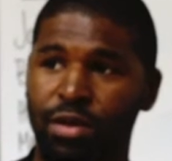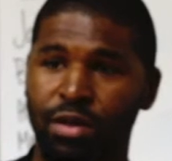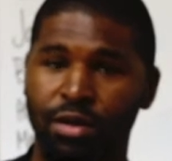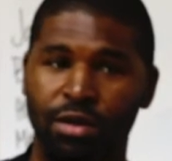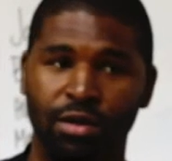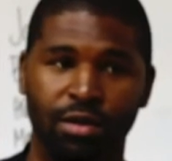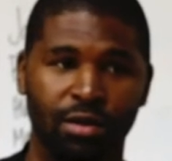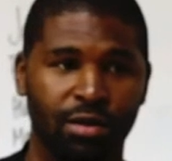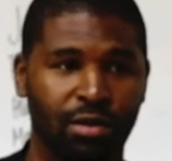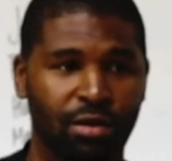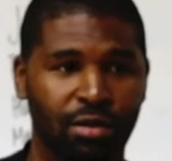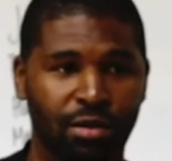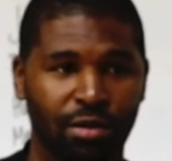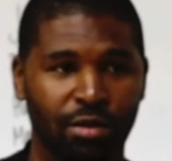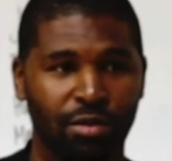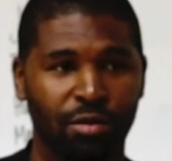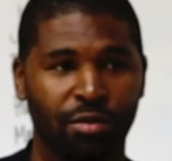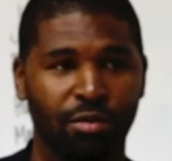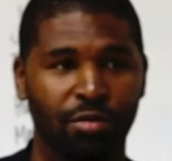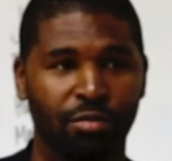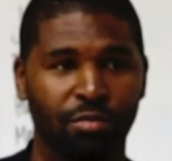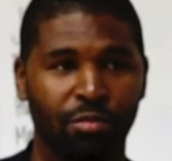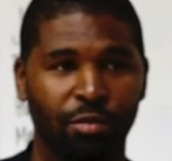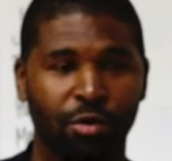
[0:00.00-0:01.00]
me
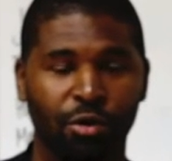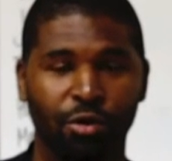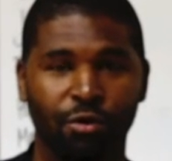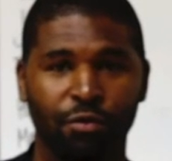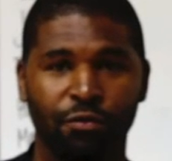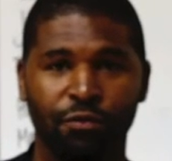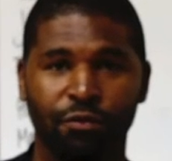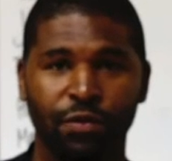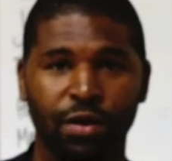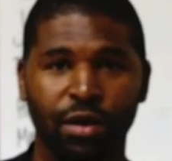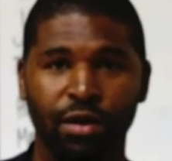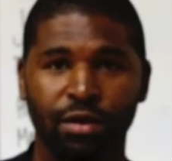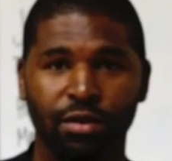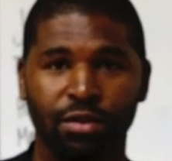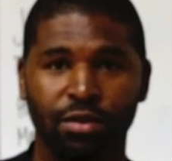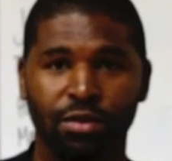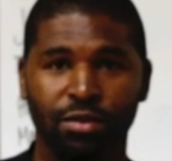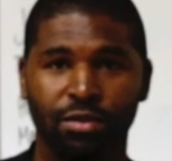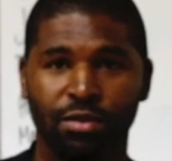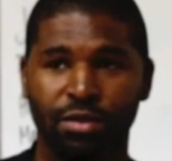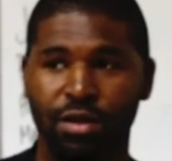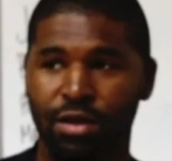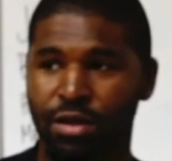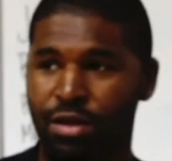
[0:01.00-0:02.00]
more faith
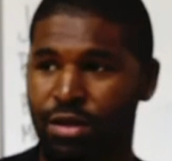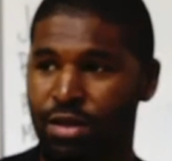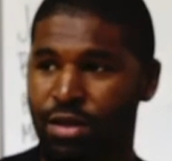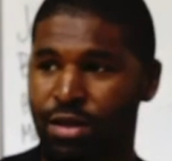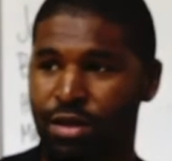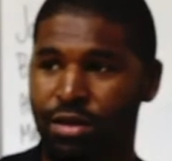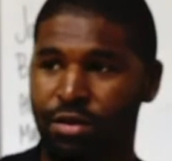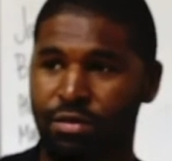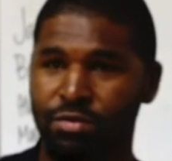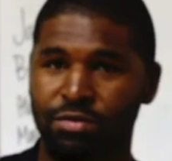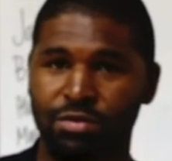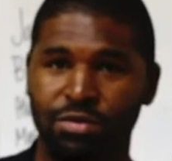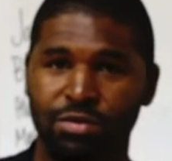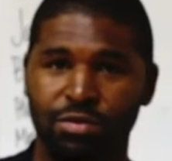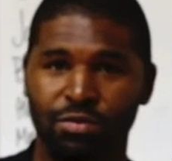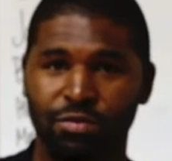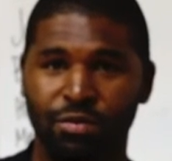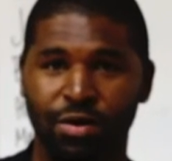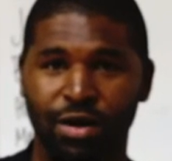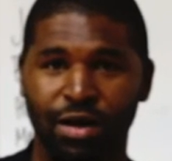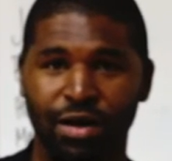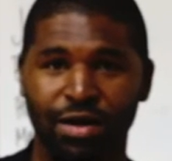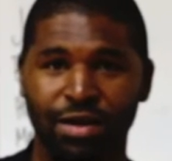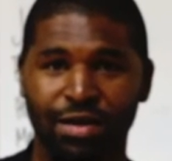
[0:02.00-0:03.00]
than he gives,
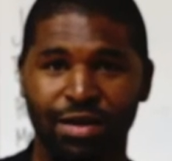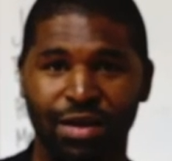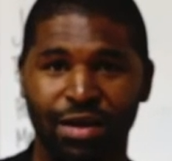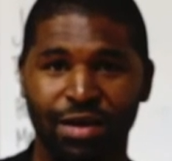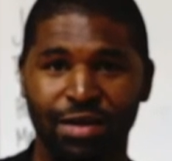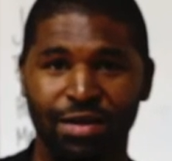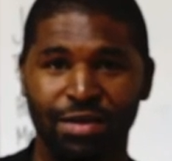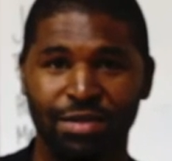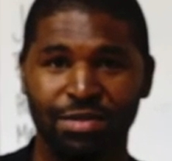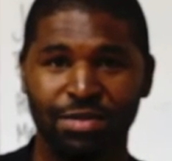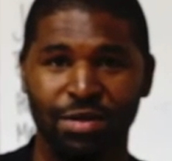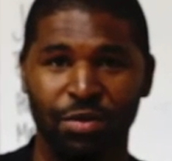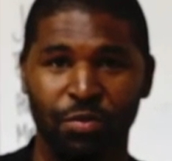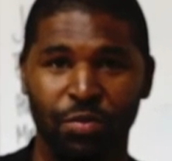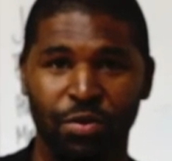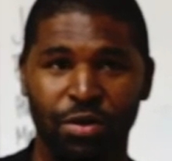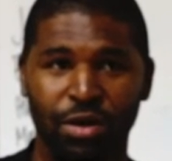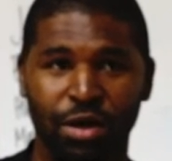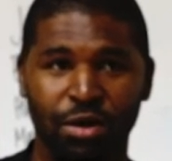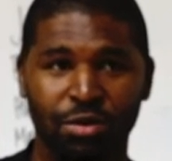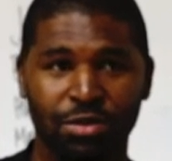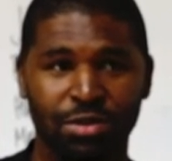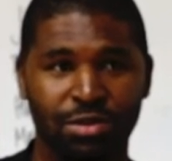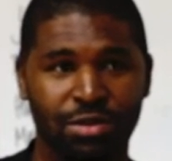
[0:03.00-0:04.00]
right? Like
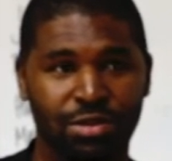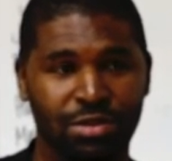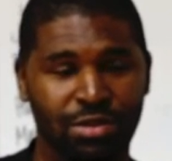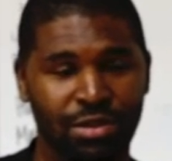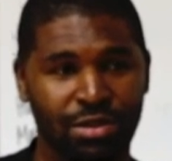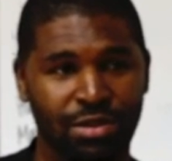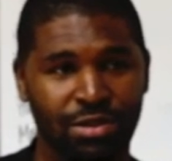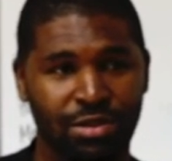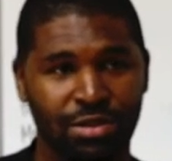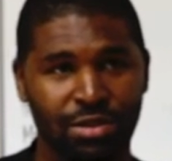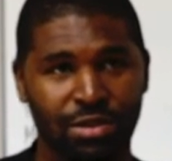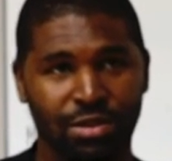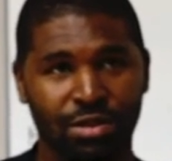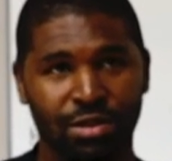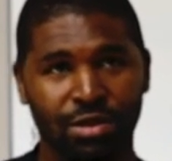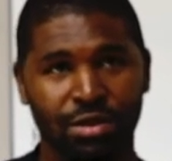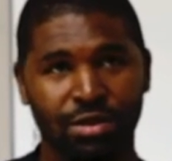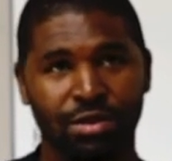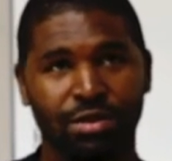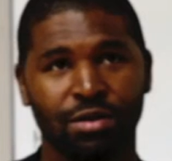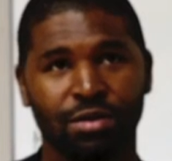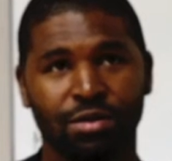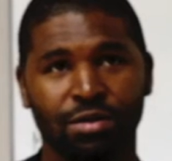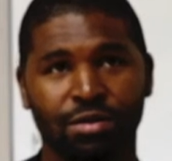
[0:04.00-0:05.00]
someone else. It's just,
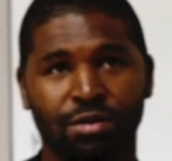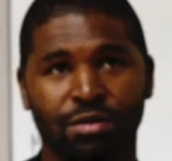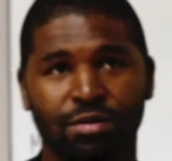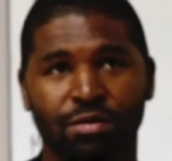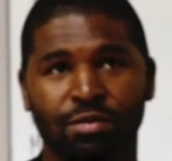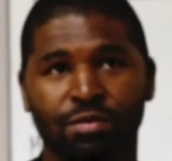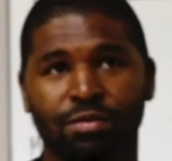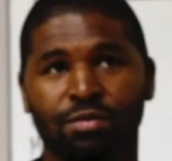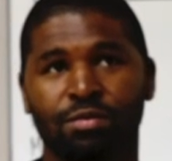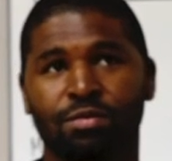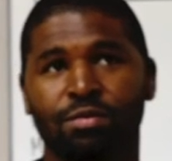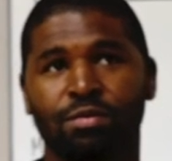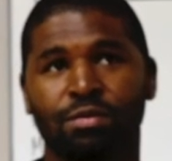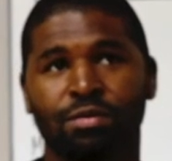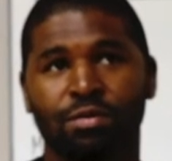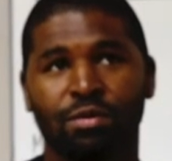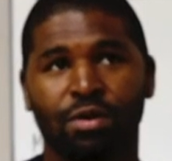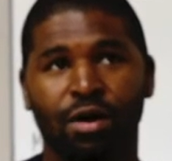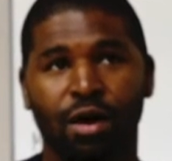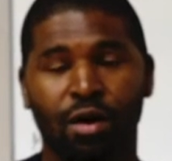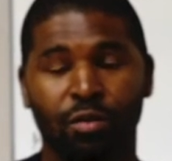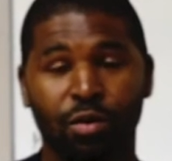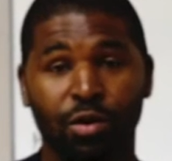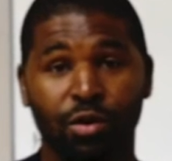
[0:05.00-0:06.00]

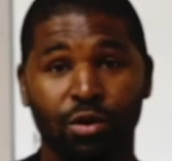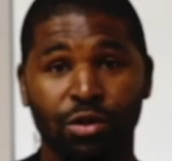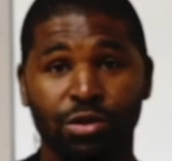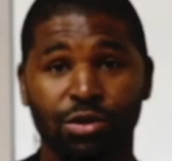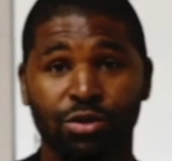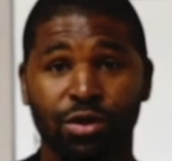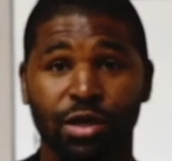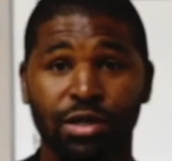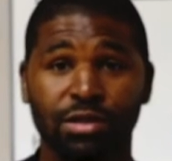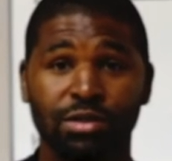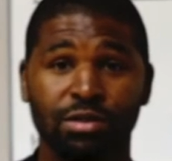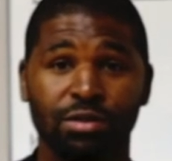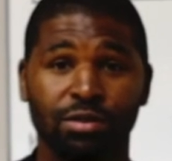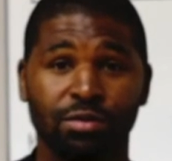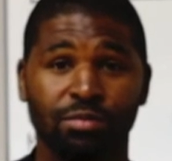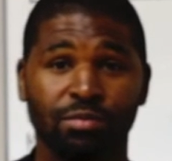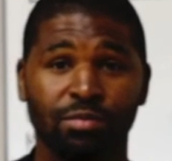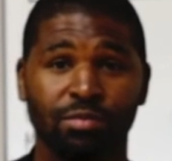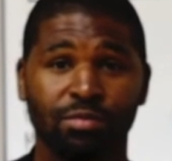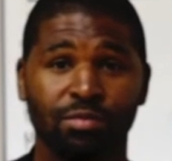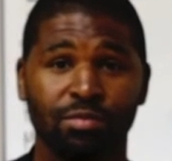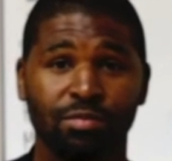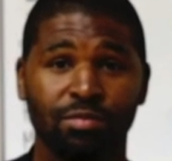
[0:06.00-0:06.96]
are we going to trust him?